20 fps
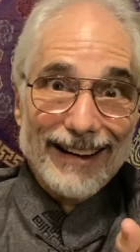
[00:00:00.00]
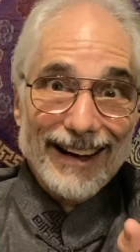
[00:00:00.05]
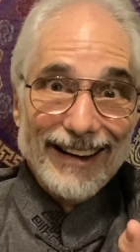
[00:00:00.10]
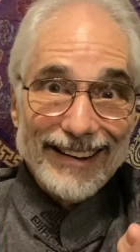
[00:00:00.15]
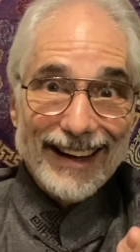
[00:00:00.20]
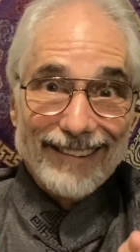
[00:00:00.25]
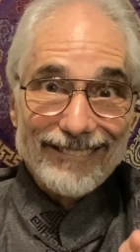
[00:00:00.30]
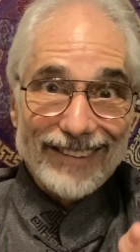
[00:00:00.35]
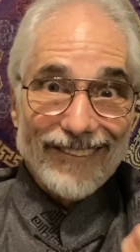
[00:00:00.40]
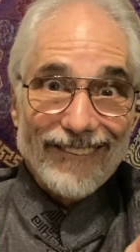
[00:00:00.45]

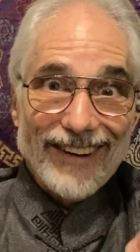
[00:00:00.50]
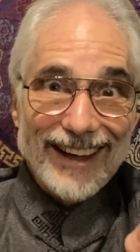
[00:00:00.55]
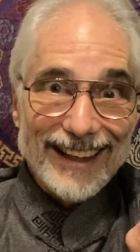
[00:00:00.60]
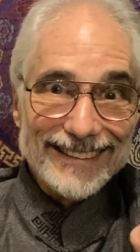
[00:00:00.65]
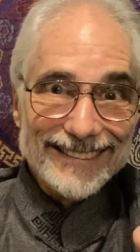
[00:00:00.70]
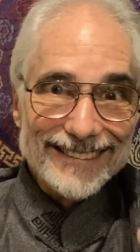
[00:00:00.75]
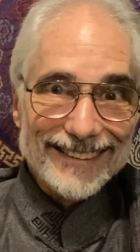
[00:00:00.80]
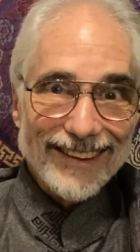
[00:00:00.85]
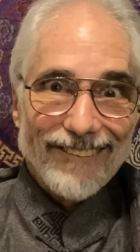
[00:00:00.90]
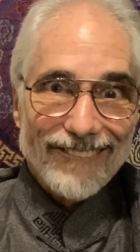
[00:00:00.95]
Number
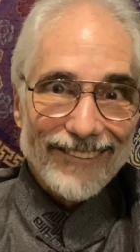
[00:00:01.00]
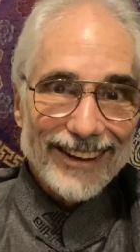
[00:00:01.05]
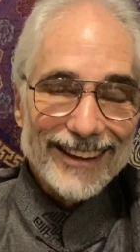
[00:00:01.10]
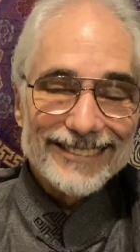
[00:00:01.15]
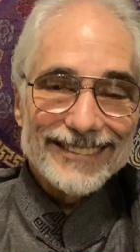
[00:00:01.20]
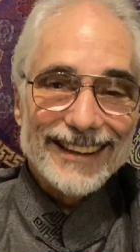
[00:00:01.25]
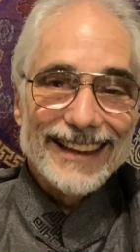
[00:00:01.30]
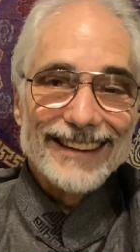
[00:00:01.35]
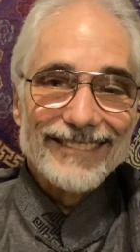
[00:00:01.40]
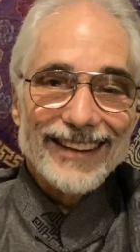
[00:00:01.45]
one, don't work
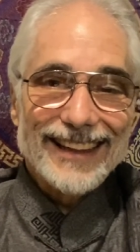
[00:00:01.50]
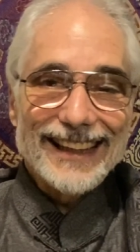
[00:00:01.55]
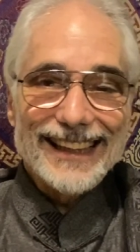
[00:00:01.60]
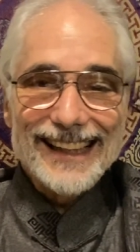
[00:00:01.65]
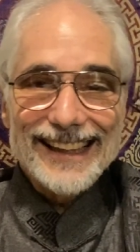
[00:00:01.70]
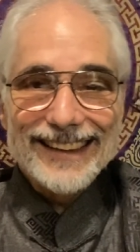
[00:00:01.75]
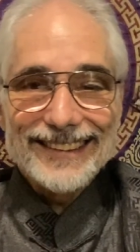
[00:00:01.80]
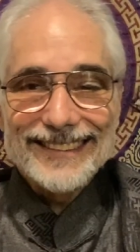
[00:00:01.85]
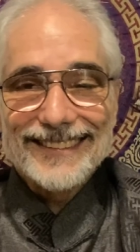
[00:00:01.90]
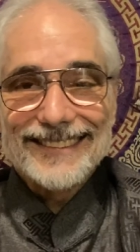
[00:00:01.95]
for anybody
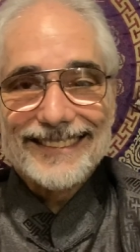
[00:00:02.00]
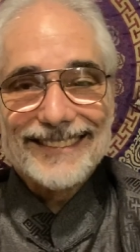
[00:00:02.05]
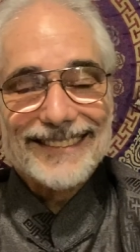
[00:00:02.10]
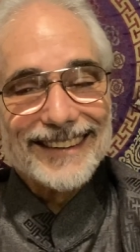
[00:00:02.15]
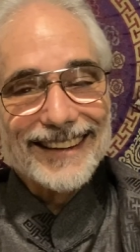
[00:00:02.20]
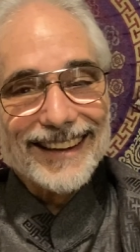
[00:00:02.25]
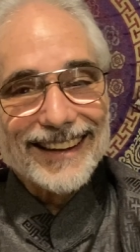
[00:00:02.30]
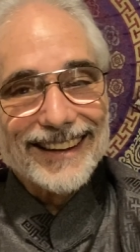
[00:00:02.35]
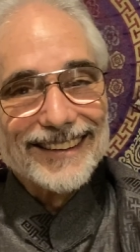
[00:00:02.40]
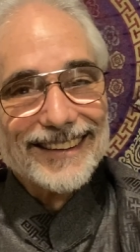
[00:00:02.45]
else.
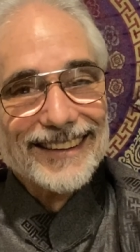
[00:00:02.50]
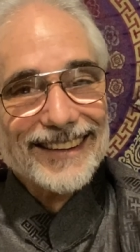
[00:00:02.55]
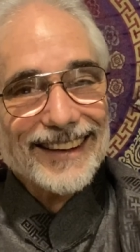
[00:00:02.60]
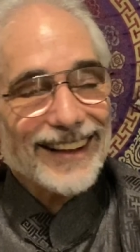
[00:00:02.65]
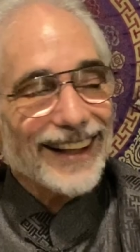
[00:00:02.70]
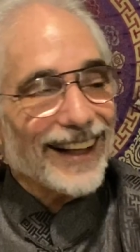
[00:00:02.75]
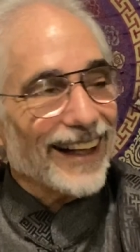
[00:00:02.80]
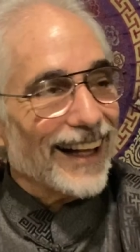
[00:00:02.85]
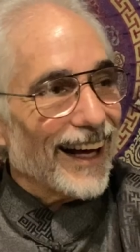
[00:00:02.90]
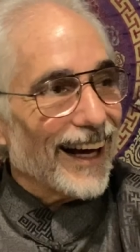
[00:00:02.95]
You know.
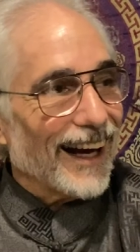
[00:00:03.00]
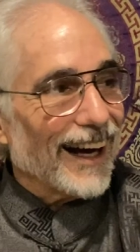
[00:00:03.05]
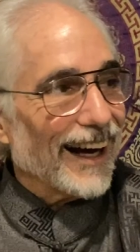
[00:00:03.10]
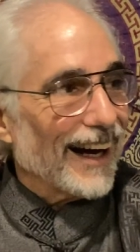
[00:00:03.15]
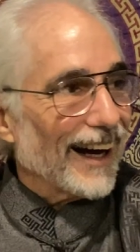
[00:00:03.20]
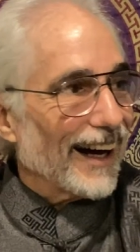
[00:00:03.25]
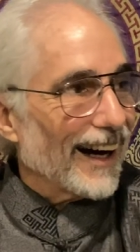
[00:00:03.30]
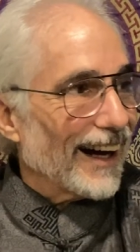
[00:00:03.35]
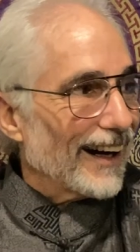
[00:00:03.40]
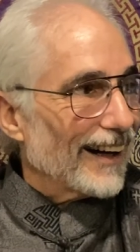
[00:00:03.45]

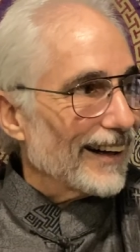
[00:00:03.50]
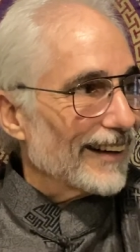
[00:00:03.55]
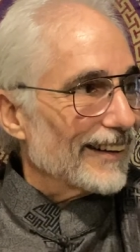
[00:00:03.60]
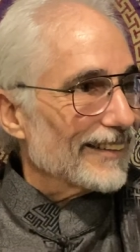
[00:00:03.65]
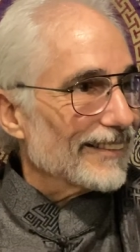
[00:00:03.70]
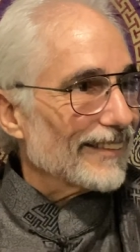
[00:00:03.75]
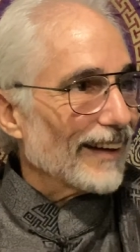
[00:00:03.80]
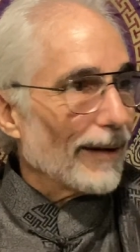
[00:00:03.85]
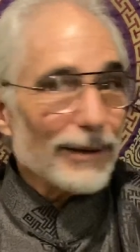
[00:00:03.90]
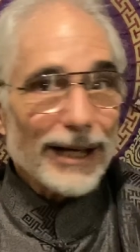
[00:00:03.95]

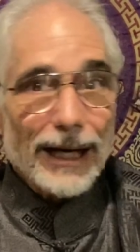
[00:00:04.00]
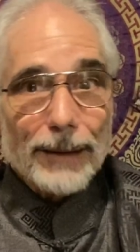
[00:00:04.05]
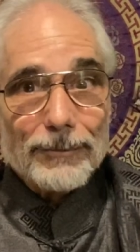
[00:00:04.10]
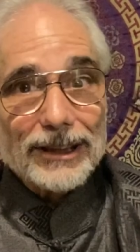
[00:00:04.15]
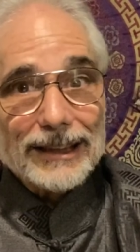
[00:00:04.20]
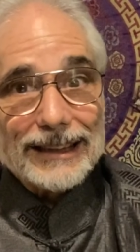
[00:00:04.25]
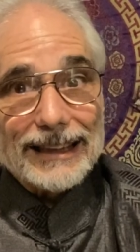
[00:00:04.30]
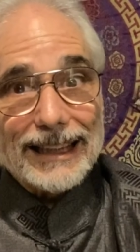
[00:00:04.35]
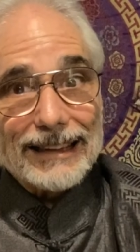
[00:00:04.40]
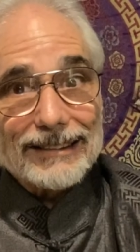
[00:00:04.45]
I mean, I'm
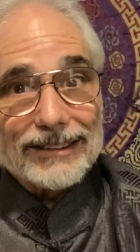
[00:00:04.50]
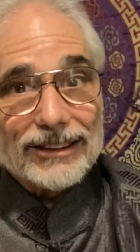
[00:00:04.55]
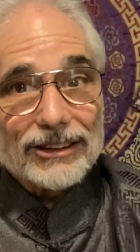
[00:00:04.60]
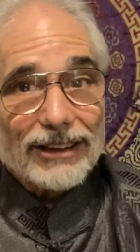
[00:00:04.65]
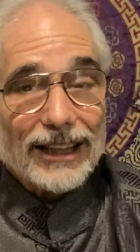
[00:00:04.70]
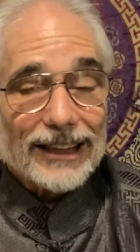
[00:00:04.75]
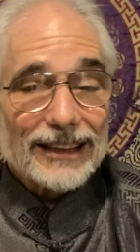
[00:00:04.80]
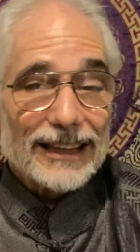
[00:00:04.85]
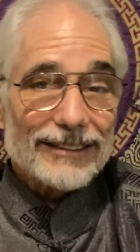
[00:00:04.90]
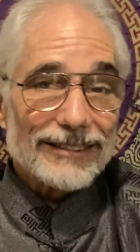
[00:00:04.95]
really kind of
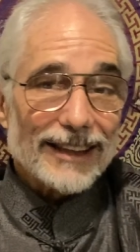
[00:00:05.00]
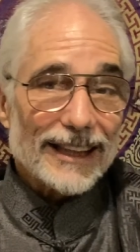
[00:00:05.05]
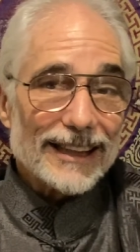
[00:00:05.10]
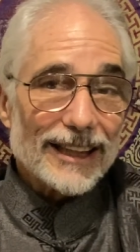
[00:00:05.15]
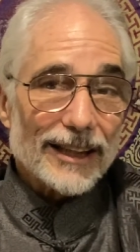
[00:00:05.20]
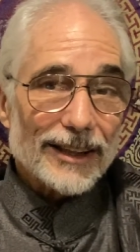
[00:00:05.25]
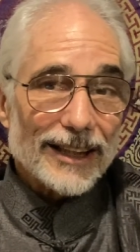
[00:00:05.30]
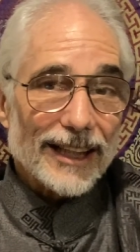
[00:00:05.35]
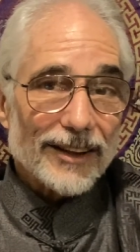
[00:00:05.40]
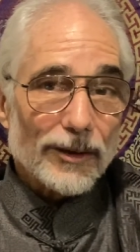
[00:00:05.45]
struggling right here.
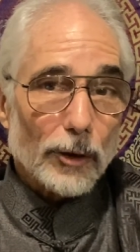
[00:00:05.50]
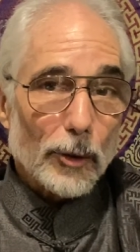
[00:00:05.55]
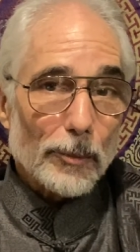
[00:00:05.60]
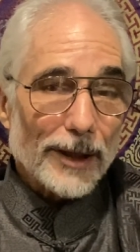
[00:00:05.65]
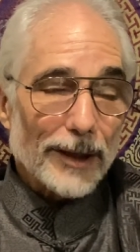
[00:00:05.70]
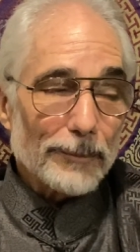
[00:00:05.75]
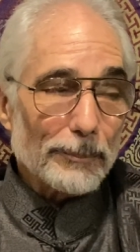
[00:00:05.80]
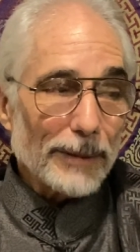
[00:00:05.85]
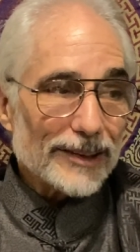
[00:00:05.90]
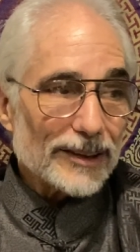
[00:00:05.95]
I hope I
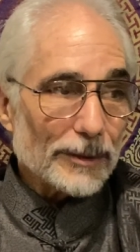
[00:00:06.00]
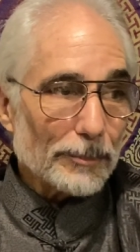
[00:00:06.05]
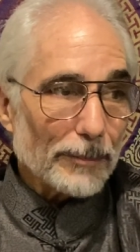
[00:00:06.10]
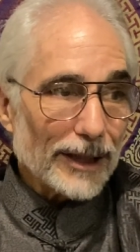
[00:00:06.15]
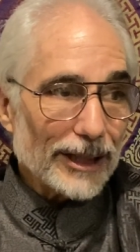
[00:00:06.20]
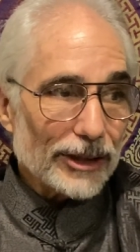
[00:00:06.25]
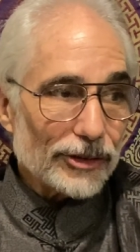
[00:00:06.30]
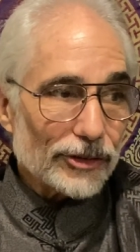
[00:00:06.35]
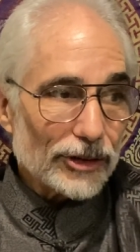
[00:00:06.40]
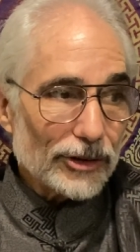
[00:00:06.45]
make some
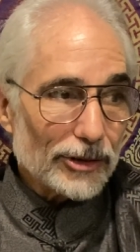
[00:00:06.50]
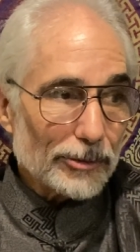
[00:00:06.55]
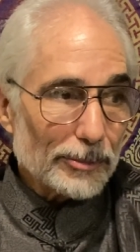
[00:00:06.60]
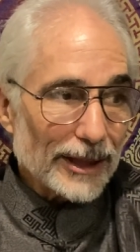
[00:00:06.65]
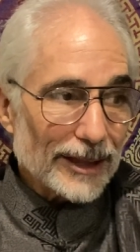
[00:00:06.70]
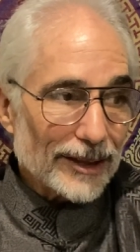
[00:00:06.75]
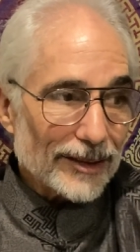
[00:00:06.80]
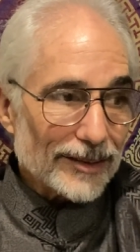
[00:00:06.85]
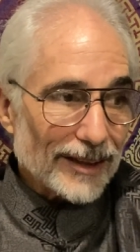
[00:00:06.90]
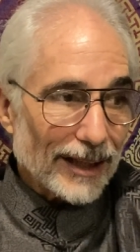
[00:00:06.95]
money soon,
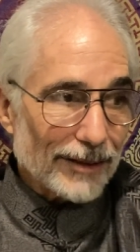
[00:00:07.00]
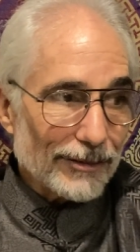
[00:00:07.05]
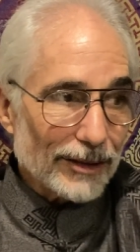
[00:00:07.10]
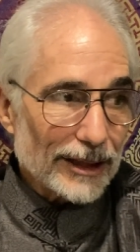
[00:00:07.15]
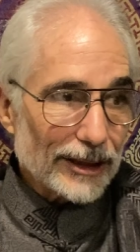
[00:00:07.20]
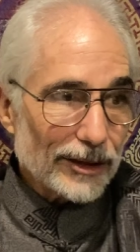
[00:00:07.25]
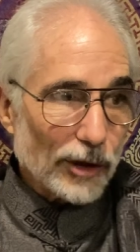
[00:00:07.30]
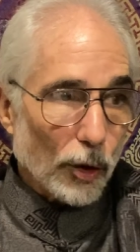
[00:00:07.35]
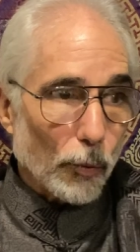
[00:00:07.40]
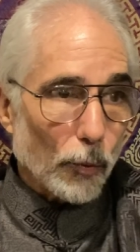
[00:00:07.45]
because I really
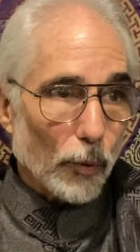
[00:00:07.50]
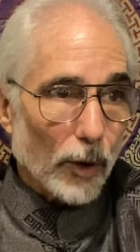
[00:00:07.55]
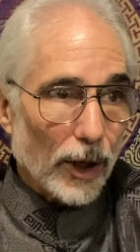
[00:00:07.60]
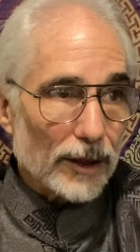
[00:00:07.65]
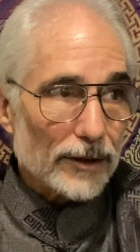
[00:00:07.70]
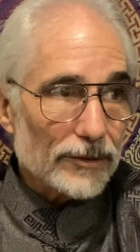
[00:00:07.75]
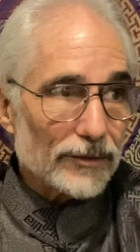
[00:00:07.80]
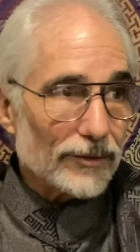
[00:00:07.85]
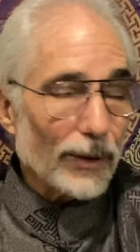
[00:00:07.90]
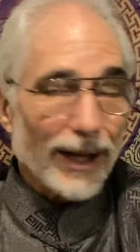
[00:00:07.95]
don't want.
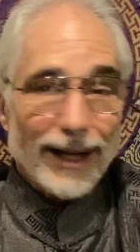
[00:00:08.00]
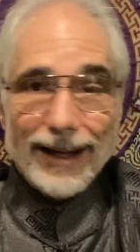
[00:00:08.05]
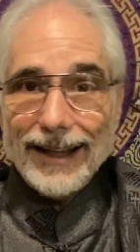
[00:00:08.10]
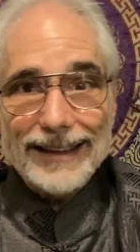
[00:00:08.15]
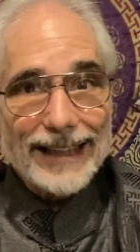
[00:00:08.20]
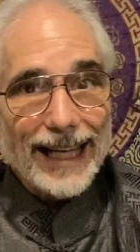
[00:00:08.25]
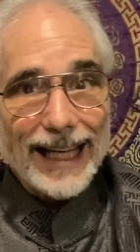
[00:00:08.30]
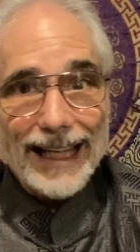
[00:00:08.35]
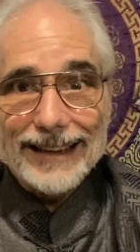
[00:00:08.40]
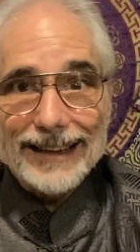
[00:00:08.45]
Well, I can't.